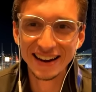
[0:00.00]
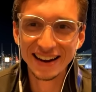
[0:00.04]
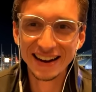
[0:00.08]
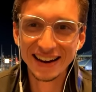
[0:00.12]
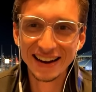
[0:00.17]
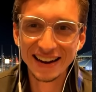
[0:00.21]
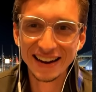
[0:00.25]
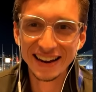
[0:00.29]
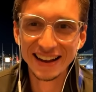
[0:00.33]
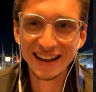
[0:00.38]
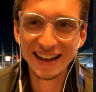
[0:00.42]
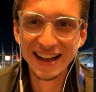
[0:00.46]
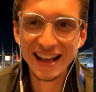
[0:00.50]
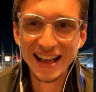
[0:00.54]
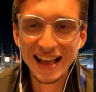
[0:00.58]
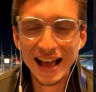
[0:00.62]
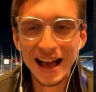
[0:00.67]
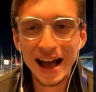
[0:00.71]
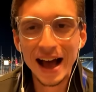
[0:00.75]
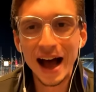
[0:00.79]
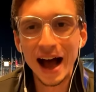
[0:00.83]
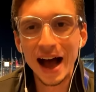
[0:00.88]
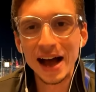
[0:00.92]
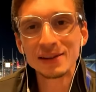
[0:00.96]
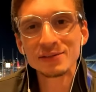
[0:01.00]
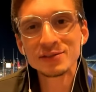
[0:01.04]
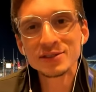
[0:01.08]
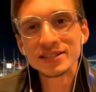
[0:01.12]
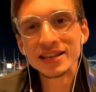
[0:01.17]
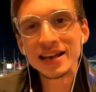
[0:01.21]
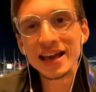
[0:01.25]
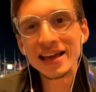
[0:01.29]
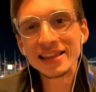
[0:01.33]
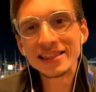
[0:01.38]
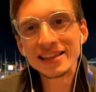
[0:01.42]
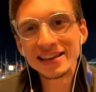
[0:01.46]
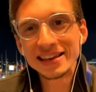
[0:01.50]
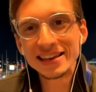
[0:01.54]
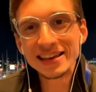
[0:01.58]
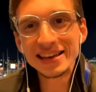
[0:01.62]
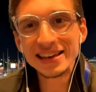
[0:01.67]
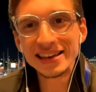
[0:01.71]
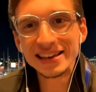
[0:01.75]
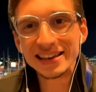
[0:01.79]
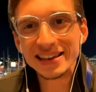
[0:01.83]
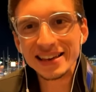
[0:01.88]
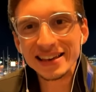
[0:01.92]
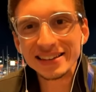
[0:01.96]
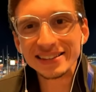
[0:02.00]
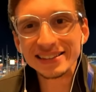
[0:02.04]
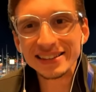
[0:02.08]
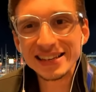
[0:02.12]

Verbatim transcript: I don't know. What are you suggesting? I'm saying that he he